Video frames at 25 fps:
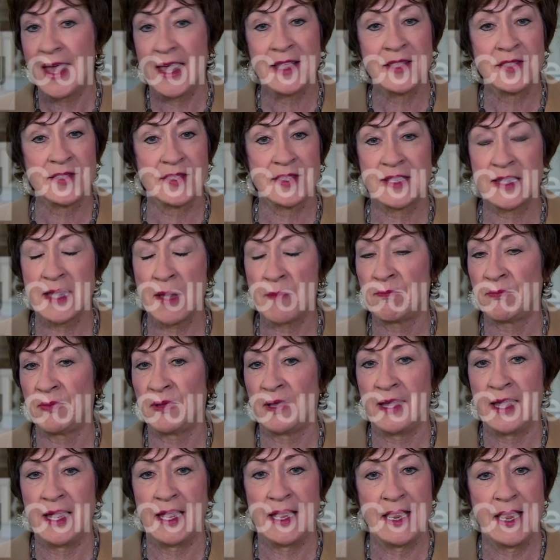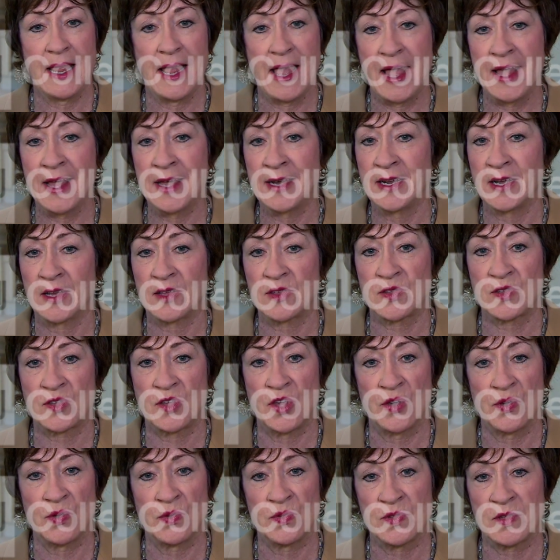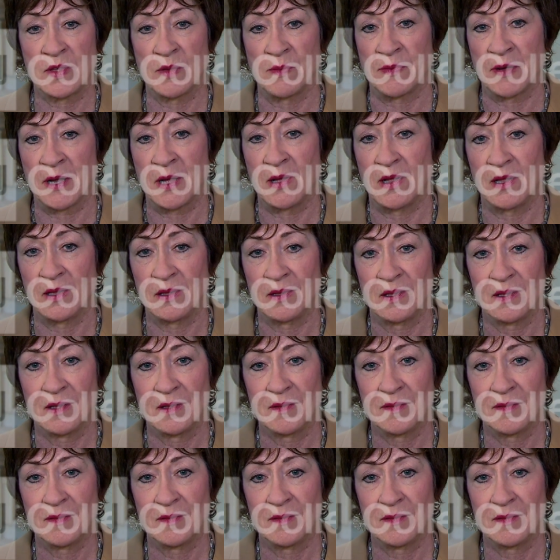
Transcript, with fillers: is simply inexcusable.